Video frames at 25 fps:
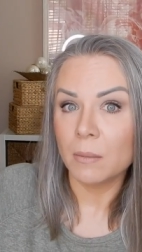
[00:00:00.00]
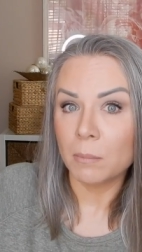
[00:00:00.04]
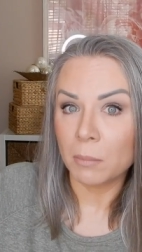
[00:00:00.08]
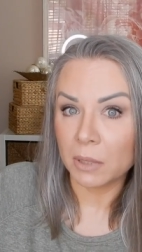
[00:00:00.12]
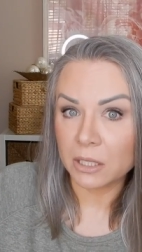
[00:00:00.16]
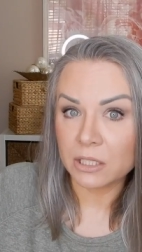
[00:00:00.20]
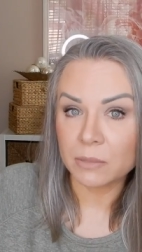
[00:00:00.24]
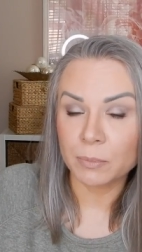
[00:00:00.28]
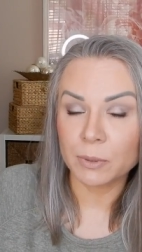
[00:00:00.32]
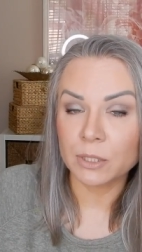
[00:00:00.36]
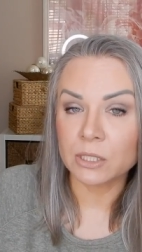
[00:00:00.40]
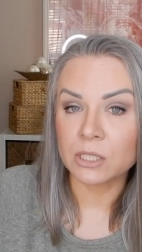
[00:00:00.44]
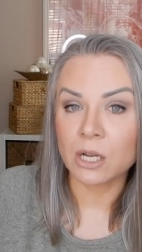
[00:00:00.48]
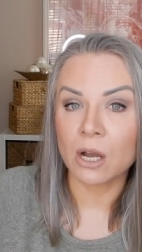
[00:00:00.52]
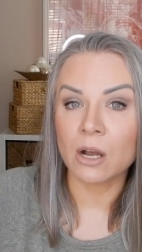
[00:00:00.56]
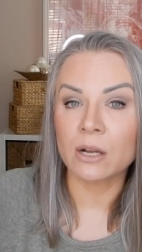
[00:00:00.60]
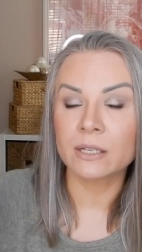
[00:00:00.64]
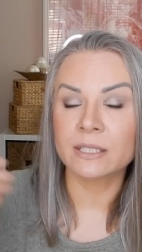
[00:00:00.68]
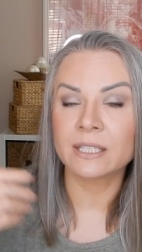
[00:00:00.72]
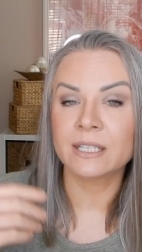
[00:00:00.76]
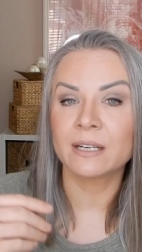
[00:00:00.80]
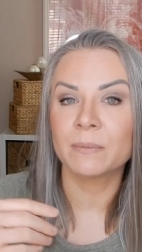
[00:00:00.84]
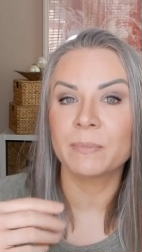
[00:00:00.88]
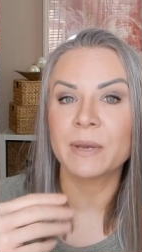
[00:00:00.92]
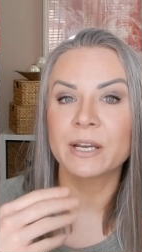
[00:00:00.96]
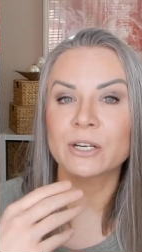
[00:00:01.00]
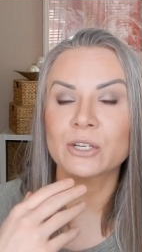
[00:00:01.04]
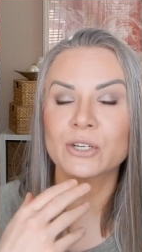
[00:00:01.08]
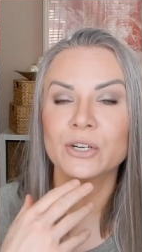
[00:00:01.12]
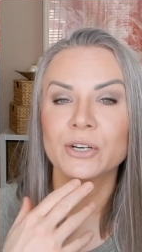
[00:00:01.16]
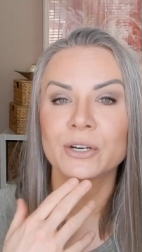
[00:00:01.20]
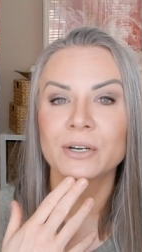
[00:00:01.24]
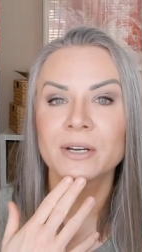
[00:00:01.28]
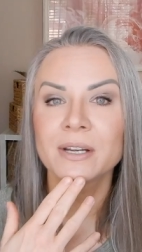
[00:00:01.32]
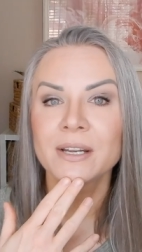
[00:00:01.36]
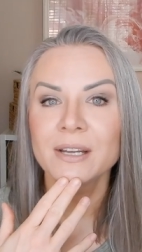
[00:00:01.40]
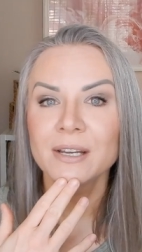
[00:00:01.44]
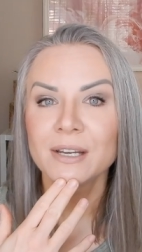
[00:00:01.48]
multiple dogs in a
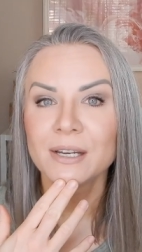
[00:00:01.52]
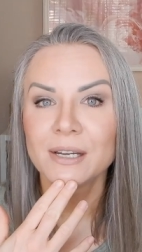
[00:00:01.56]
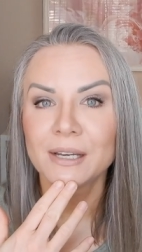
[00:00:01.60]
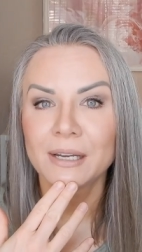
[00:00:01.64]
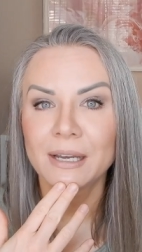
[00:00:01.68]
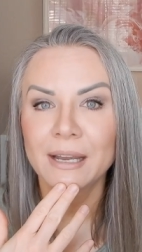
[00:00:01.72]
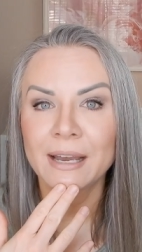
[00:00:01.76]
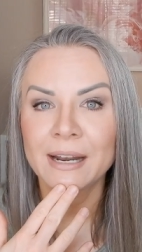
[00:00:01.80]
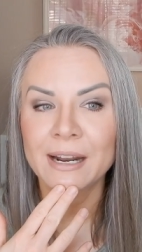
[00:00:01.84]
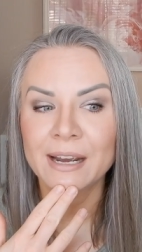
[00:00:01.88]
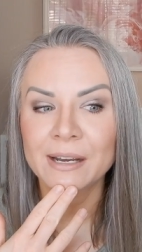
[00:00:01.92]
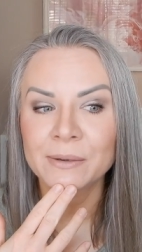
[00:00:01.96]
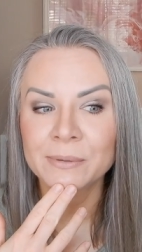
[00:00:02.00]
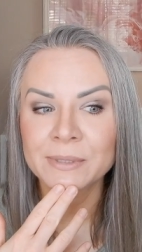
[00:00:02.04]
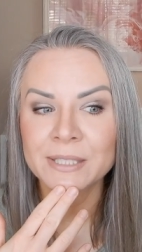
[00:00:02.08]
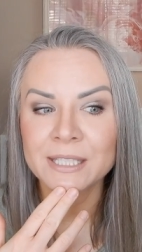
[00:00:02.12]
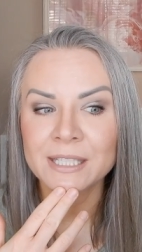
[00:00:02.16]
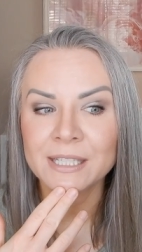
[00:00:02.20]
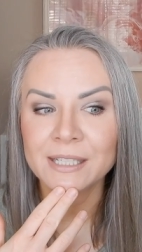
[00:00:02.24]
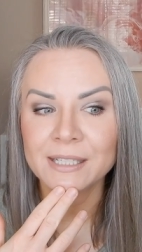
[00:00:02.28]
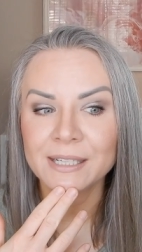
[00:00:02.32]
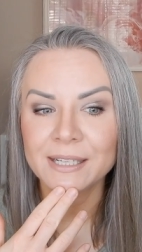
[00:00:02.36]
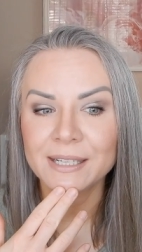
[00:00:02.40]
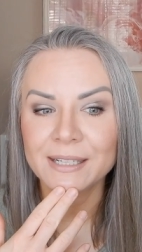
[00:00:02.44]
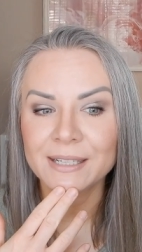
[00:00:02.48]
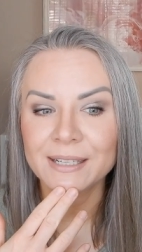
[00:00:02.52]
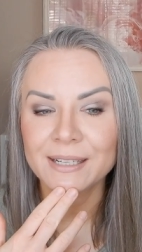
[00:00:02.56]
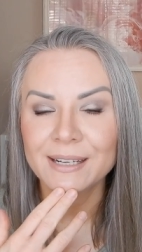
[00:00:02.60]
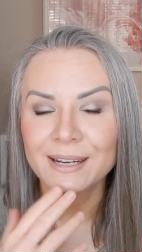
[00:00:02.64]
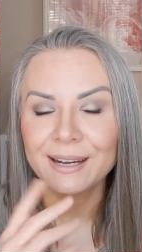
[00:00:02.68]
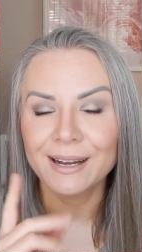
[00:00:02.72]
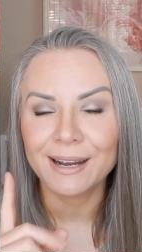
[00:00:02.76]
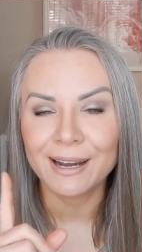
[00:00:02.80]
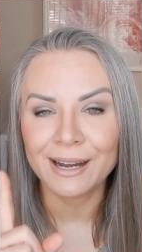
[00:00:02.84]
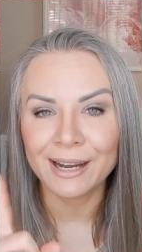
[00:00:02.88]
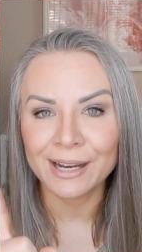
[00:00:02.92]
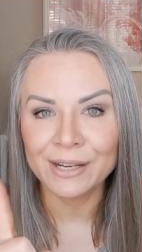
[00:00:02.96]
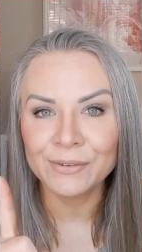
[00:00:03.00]
picture. And I was like,
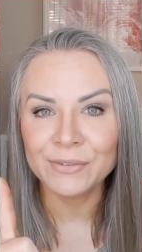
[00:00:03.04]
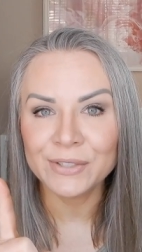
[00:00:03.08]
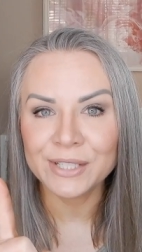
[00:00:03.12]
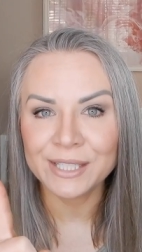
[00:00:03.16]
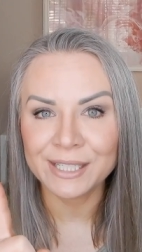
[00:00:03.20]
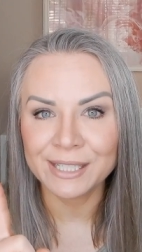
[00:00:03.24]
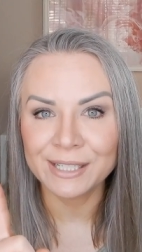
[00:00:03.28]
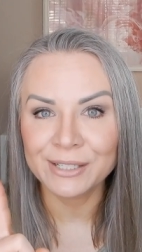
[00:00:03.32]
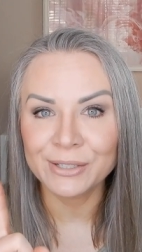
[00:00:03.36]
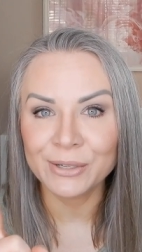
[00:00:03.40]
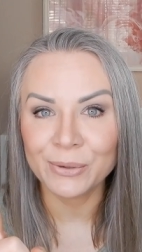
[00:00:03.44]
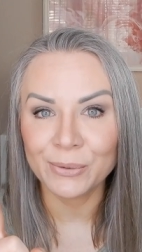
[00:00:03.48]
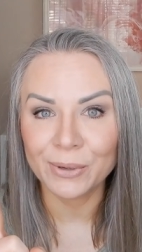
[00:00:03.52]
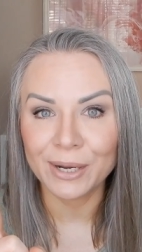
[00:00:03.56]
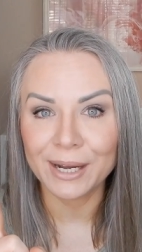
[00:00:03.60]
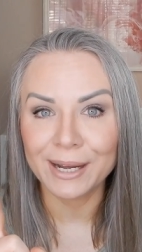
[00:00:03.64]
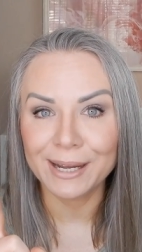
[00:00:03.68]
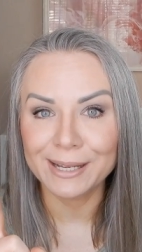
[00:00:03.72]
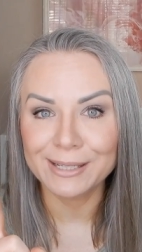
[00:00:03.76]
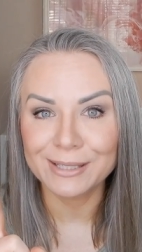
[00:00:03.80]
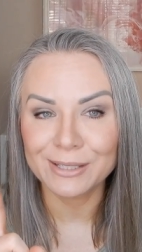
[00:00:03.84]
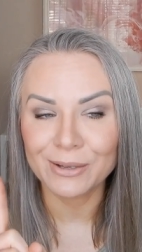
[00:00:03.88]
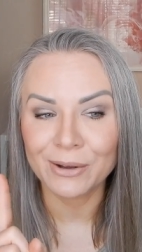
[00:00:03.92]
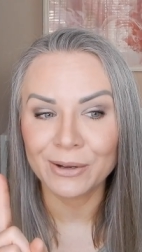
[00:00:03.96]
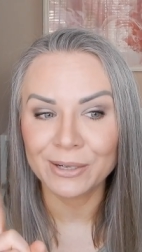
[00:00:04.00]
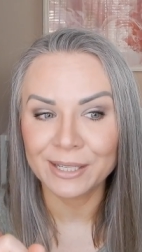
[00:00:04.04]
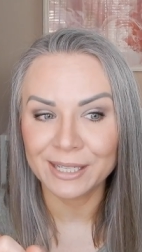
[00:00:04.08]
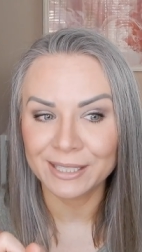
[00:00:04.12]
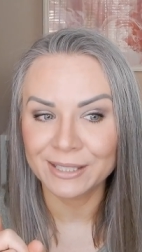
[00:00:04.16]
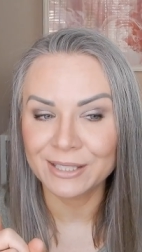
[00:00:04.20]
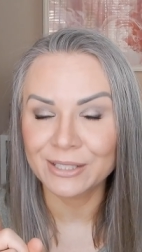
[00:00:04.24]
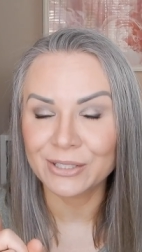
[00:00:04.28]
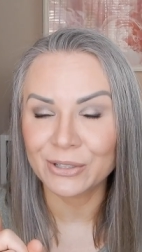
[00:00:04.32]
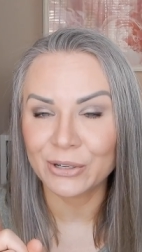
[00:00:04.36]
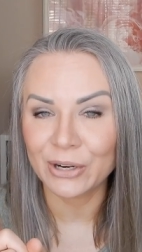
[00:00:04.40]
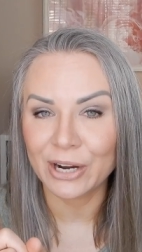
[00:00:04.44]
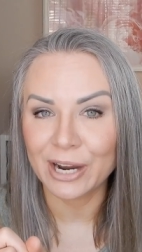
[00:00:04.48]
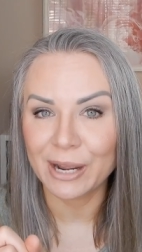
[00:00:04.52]
I've seen you guys on
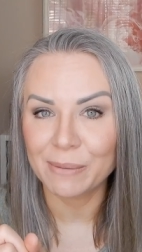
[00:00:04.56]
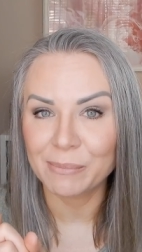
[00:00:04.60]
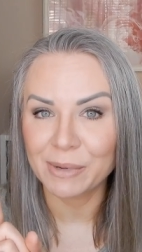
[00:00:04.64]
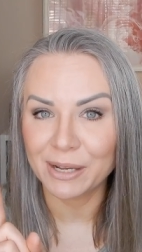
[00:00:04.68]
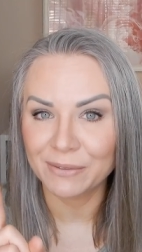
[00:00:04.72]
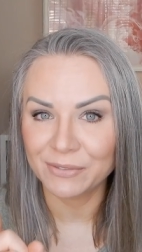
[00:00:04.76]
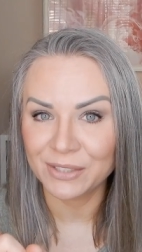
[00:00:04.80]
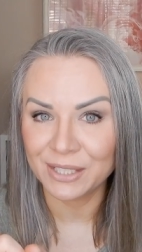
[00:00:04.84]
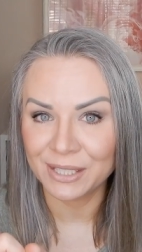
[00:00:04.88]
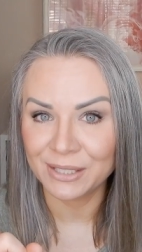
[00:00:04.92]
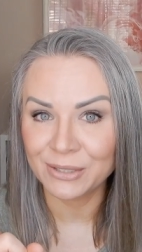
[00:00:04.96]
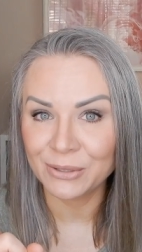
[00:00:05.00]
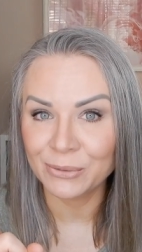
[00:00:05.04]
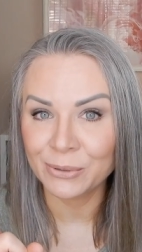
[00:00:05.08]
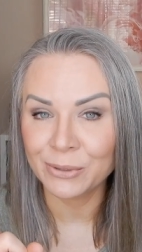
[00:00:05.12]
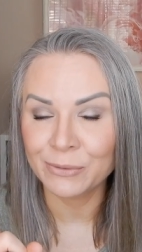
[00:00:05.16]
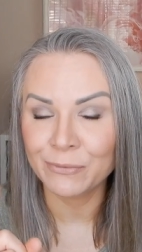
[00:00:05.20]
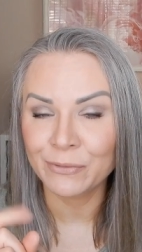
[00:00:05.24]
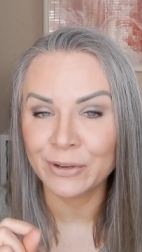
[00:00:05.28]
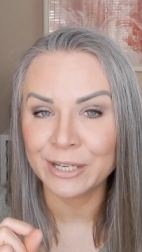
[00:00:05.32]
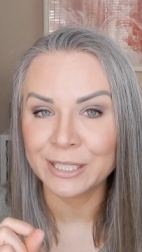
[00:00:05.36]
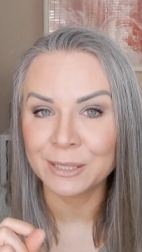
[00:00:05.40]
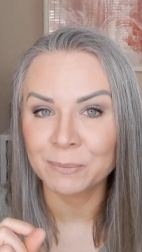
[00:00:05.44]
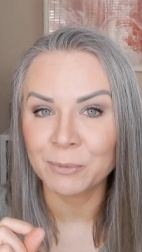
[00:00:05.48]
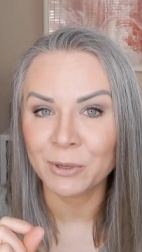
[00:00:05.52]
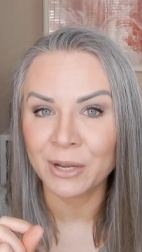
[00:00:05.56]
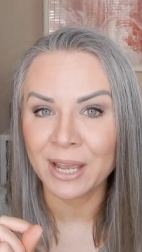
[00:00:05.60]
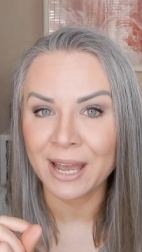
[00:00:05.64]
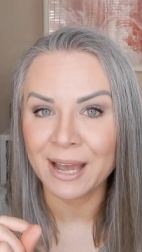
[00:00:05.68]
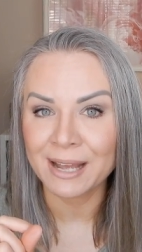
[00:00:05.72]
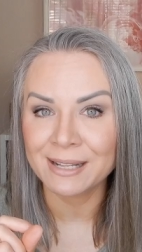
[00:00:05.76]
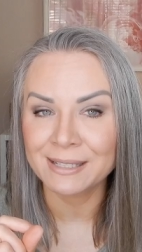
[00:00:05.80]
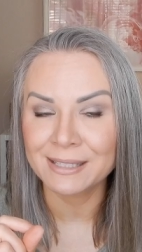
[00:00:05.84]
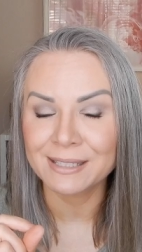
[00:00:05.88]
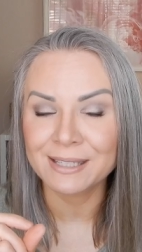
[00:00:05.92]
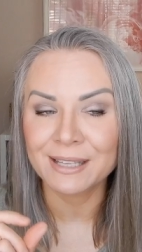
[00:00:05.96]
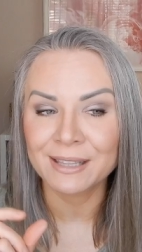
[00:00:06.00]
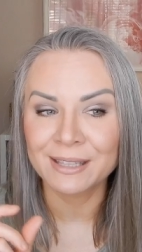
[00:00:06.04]
Instagram. I've seen you on Facebook
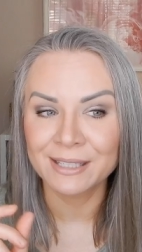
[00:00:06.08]
ads.